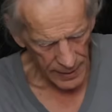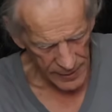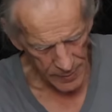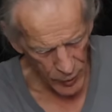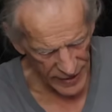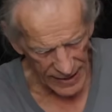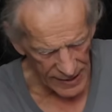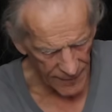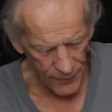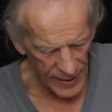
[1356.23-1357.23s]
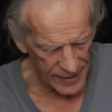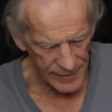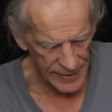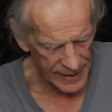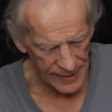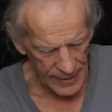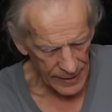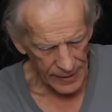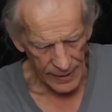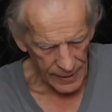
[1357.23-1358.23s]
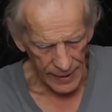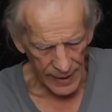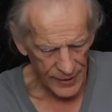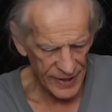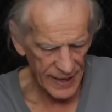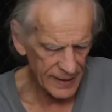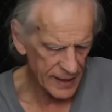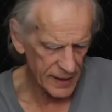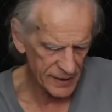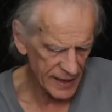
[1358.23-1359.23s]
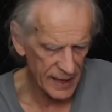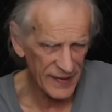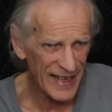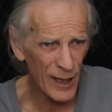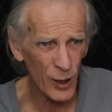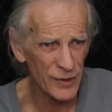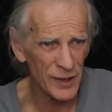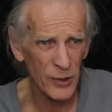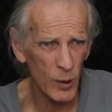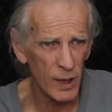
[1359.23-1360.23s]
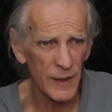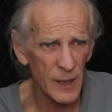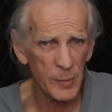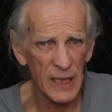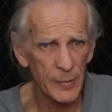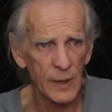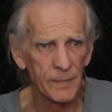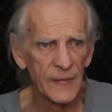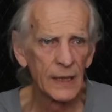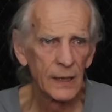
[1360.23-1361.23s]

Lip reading: smoothing out that fret, and then as you get to say 1000, 1200 paper,